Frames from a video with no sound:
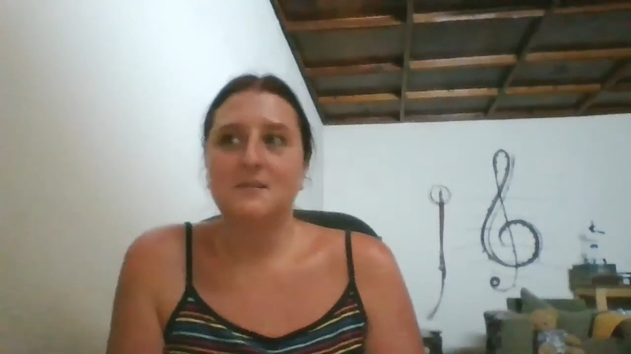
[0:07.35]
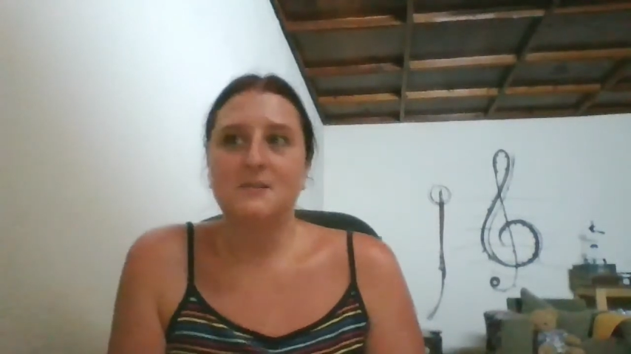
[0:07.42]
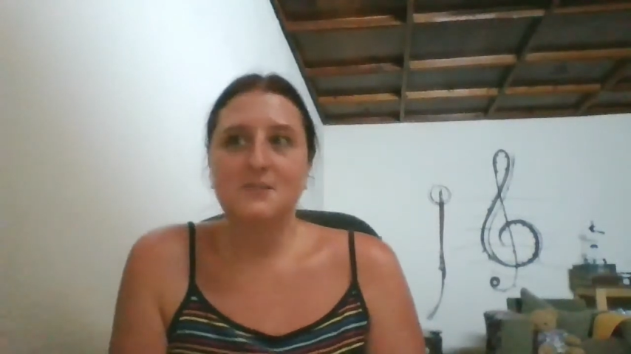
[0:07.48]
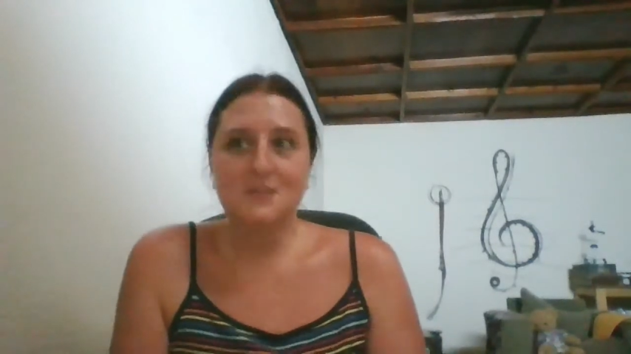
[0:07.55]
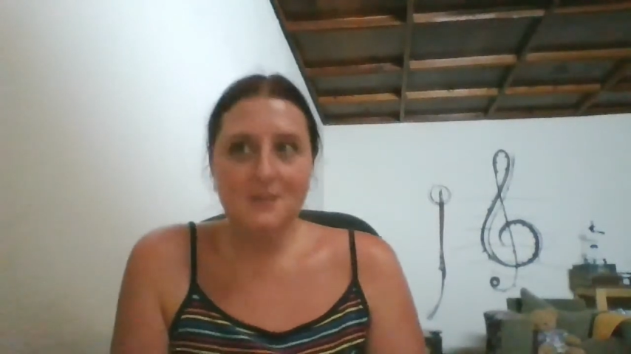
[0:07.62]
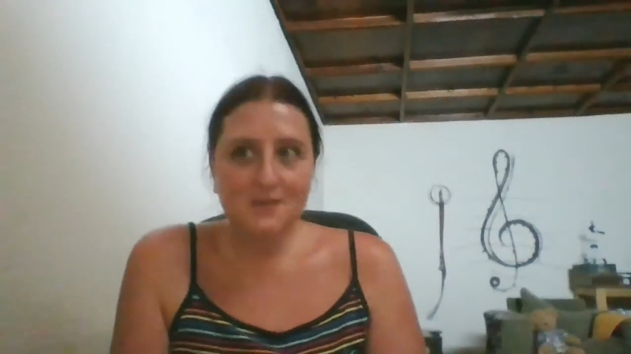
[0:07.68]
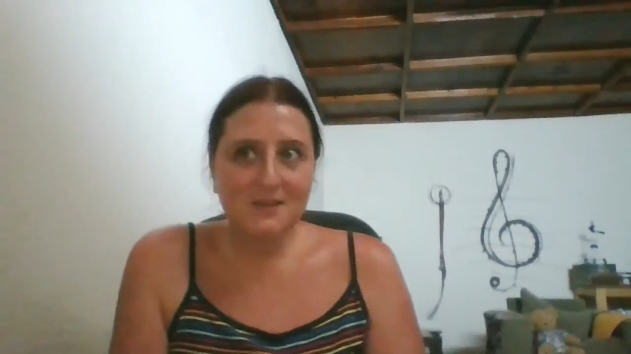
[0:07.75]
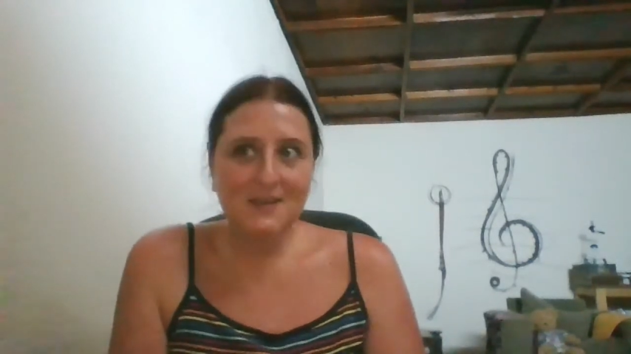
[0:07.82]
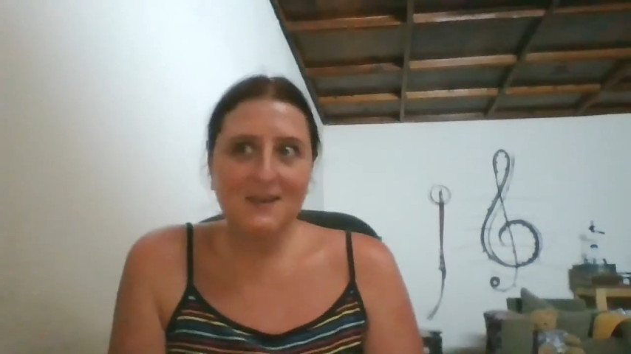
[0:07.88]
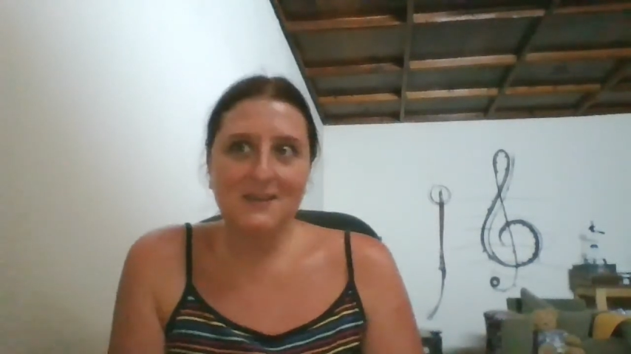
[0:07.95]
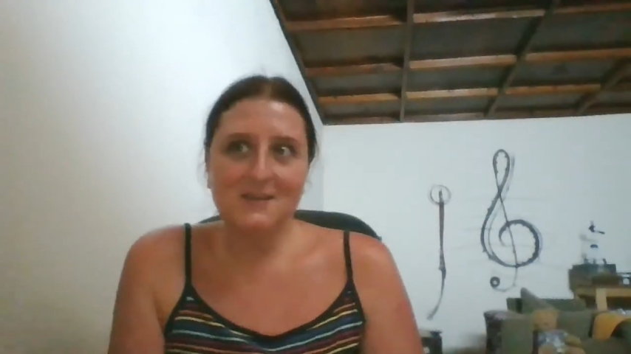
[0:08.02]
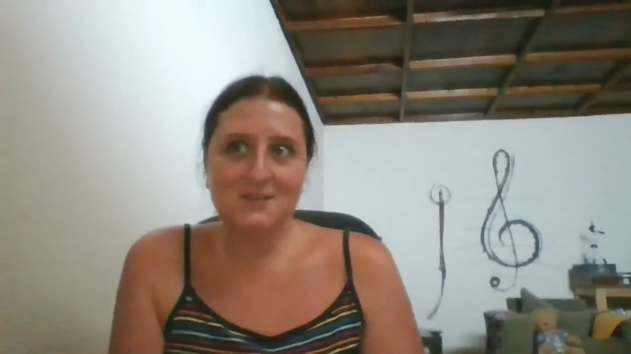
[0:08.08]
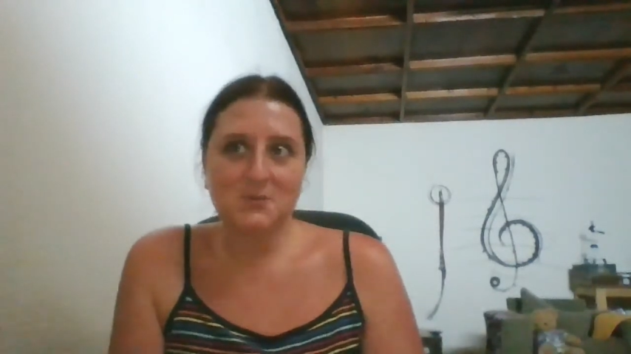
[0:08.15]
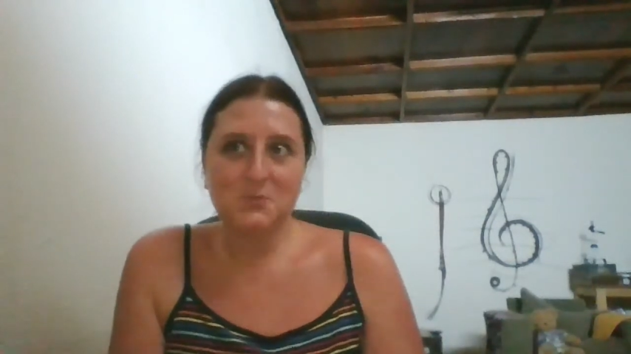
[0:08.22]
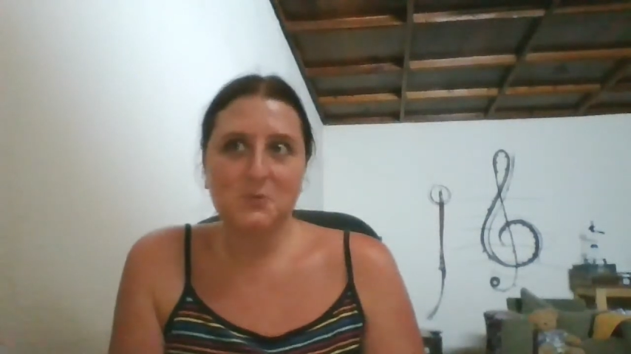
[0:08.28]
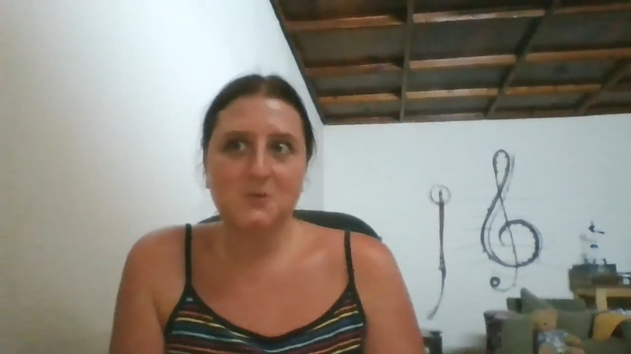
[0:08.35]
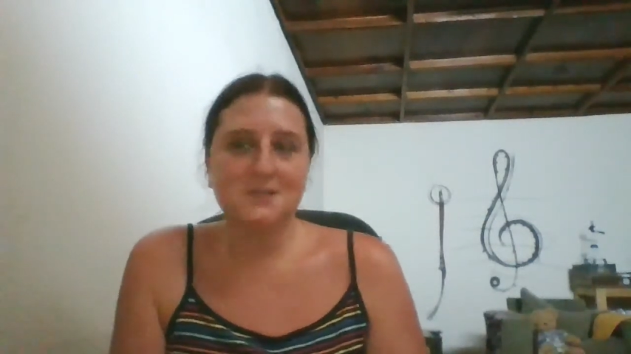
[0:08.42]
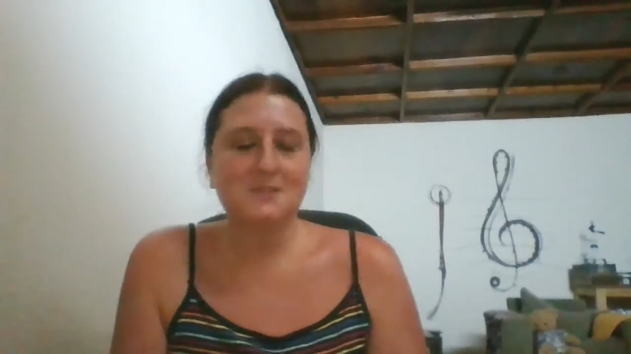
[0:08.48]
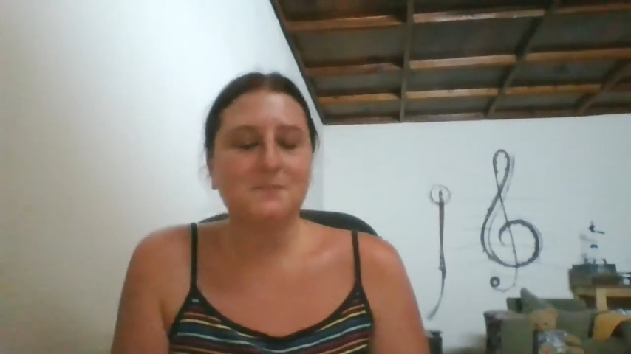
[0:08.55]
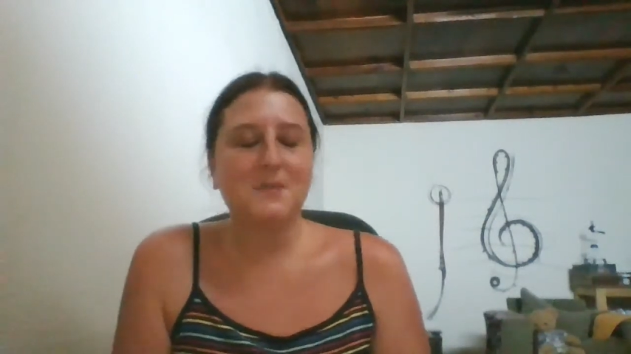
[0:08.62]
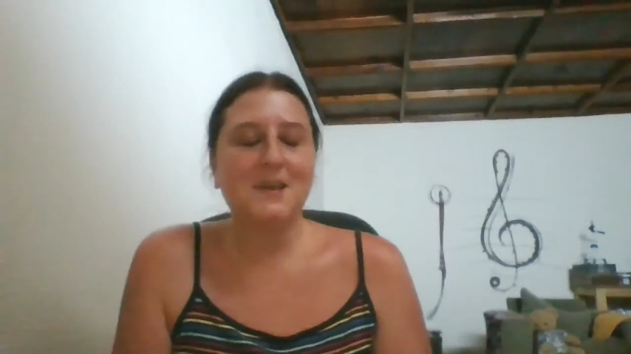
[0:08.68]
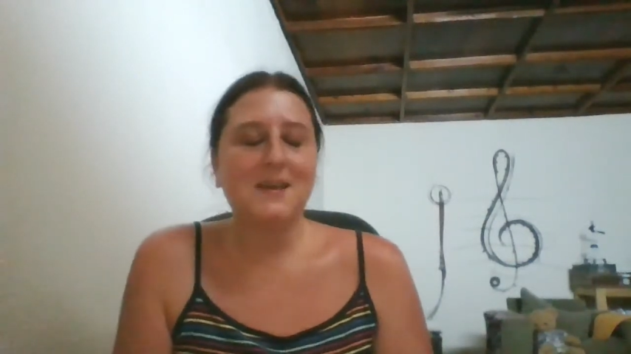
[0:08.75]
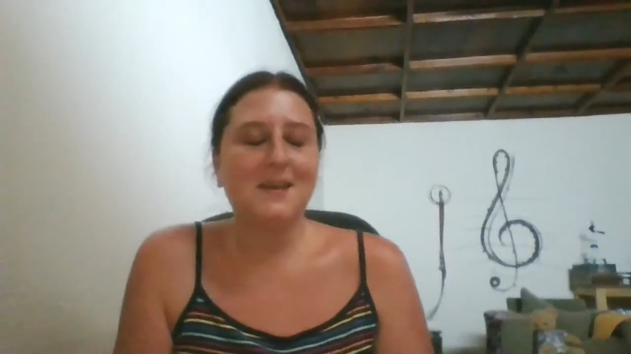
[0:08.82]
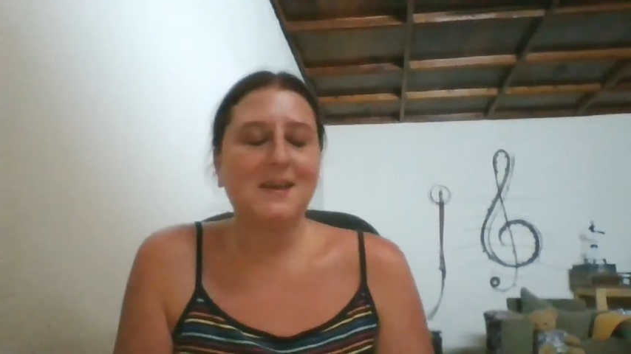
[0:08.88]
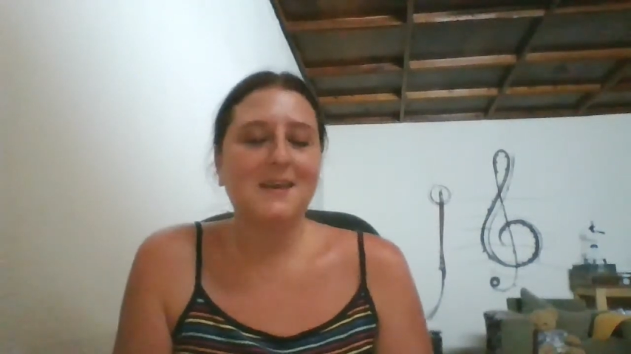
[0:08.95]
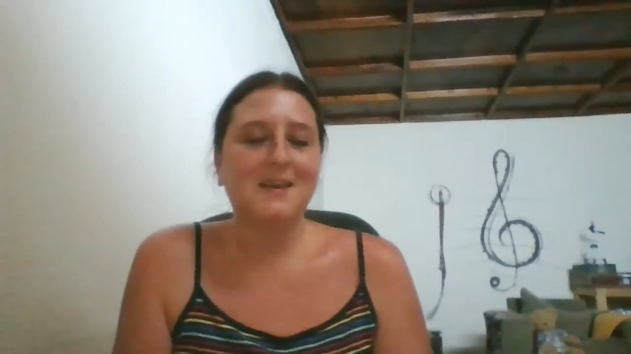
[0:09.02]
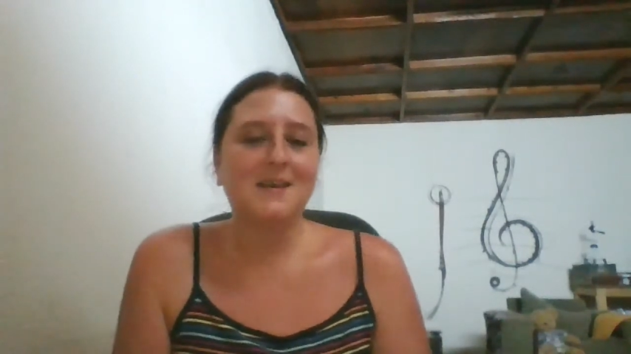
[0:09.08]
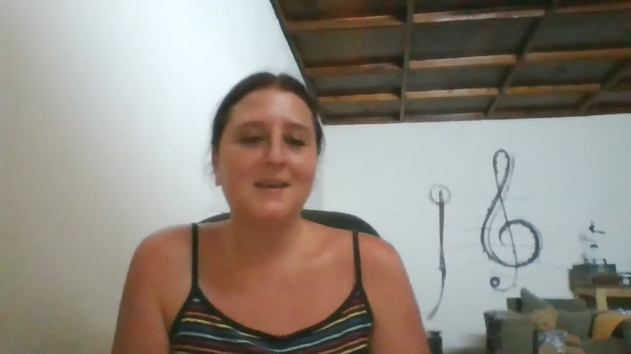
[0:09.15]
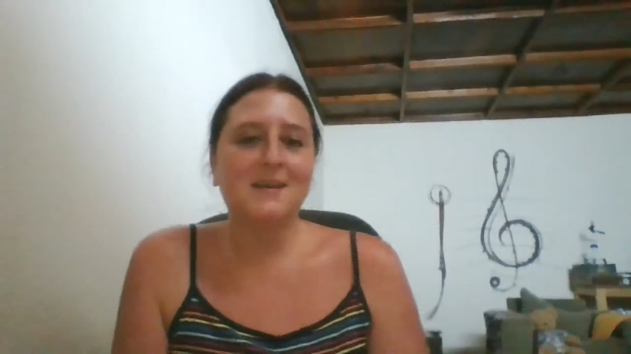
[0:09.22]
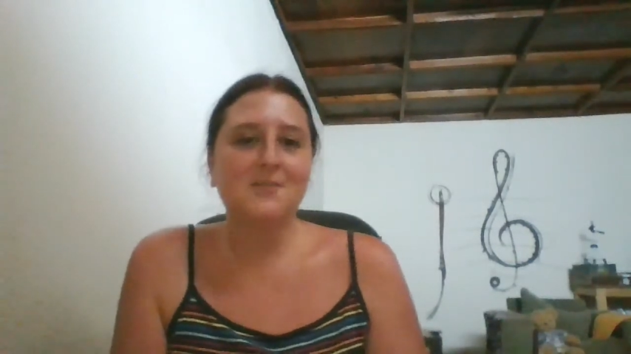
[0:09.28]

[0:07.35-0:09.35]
journey towards making an